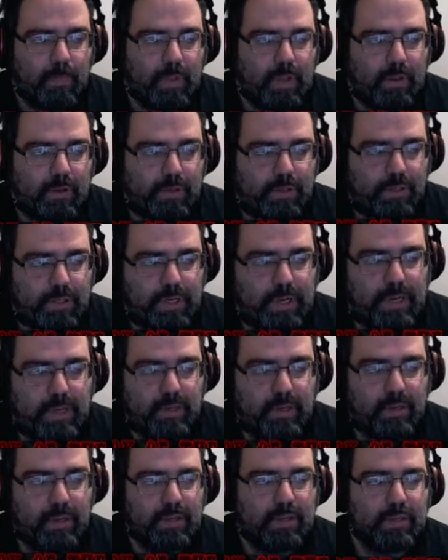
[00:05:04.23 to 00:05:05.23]

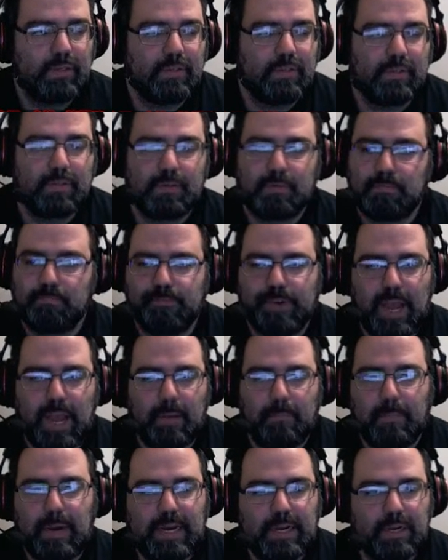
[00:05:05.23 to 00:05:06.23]
She is
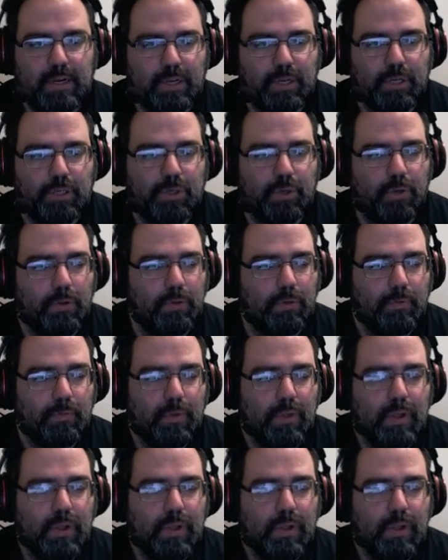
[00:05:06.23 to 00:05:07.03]
not mine to control.